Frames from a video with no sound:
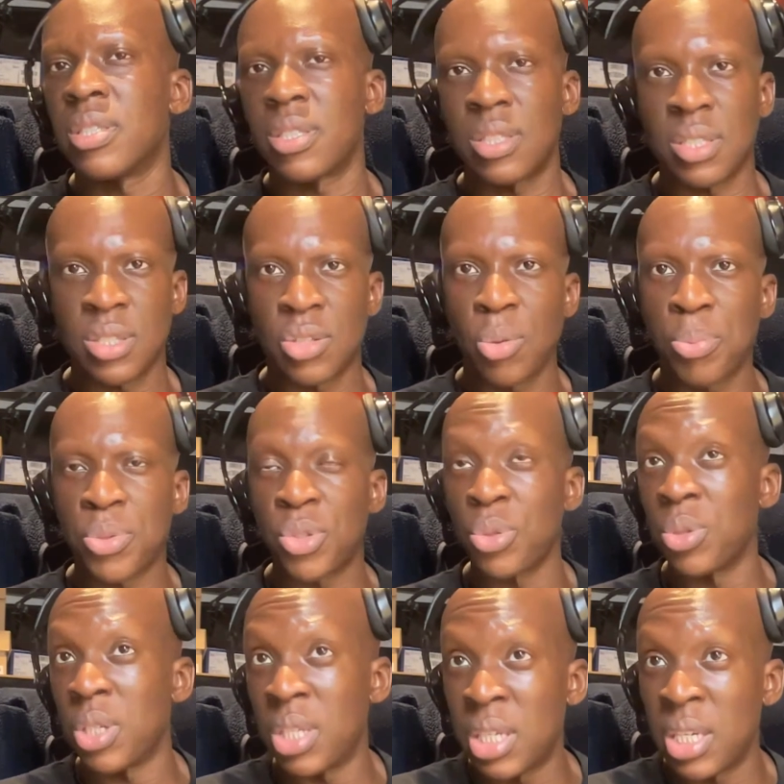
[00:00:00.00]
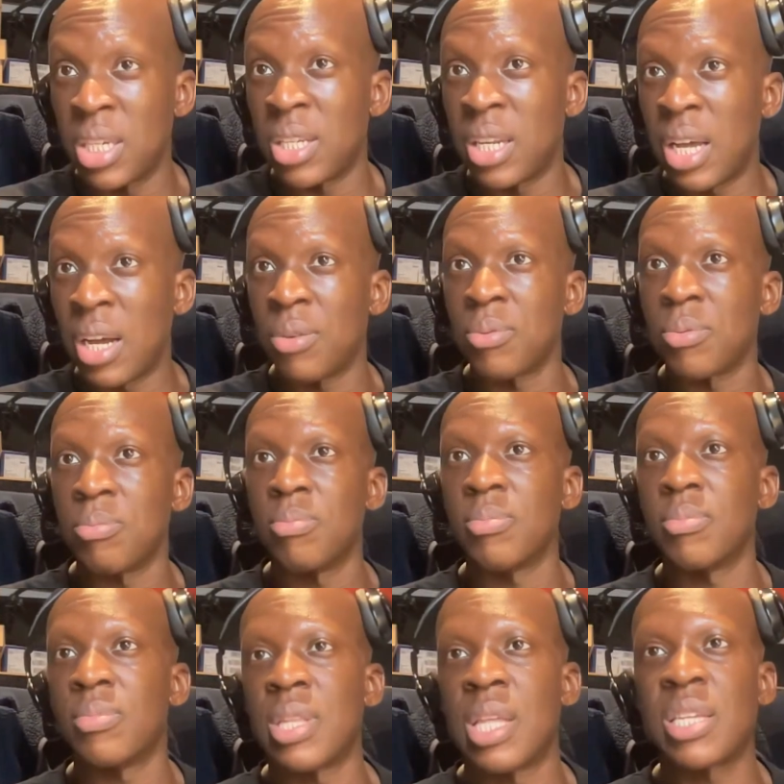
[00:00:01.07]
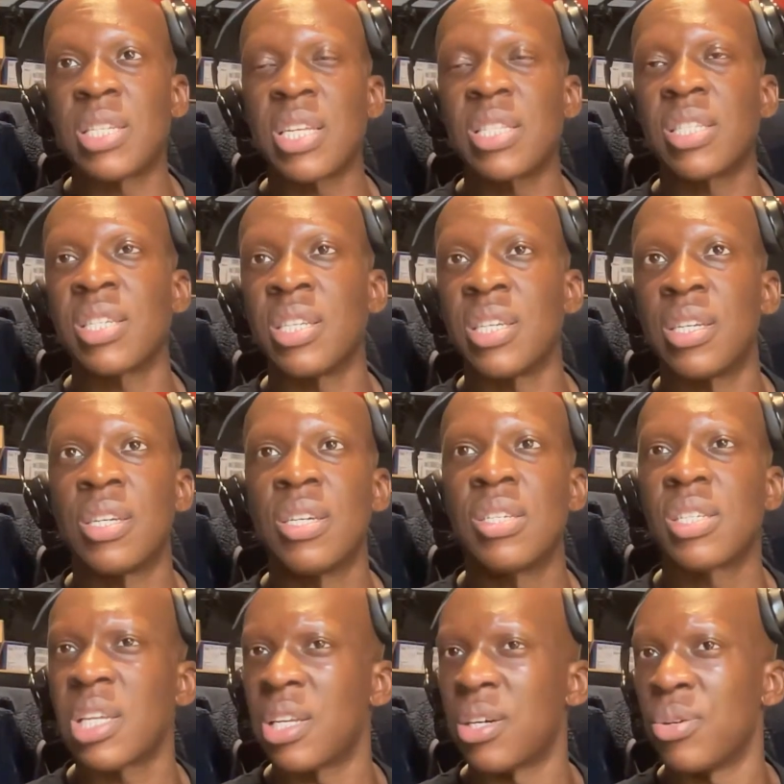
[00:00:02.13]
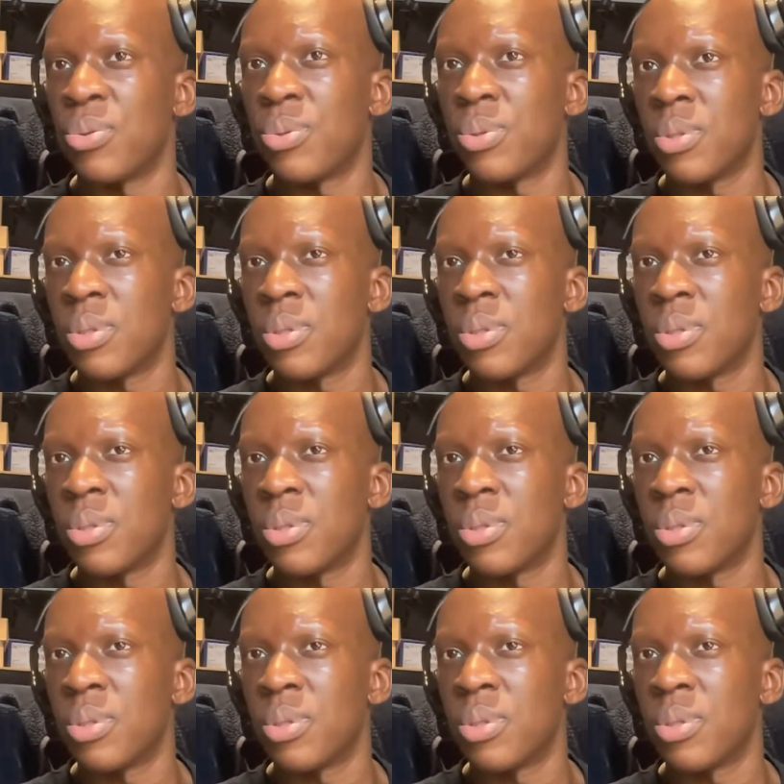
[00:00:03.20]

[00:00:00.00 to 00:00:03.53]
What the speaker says: There's an opportunity here now. They're sensing it. Senegal.